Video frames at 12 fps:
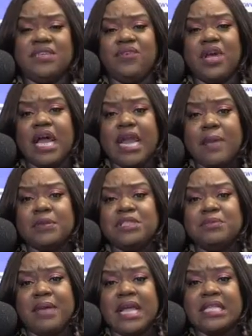If you're unable
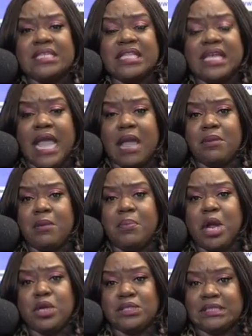to make it to the game in
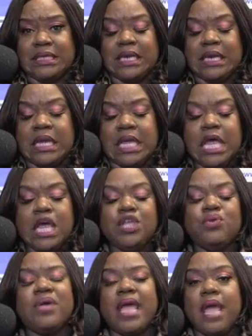person,
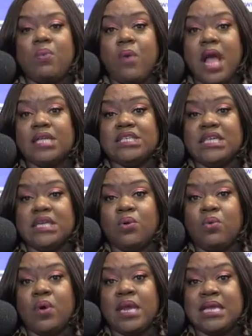you can watch it
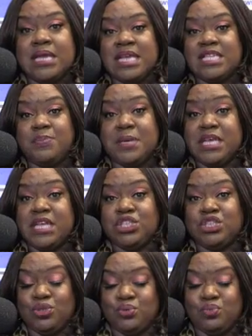on
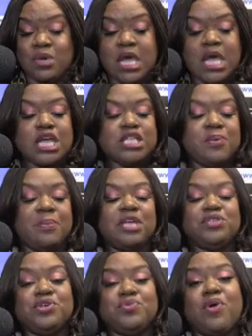ESPN2. So make
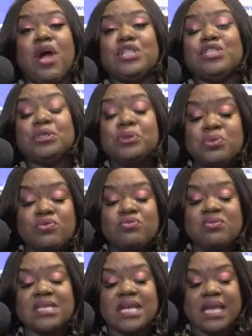sure you are
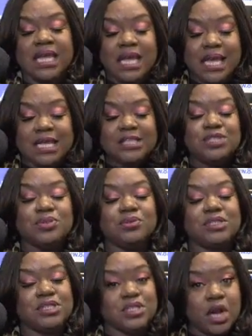tuned in to
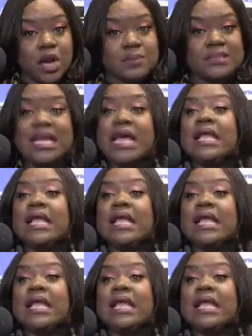the Terps.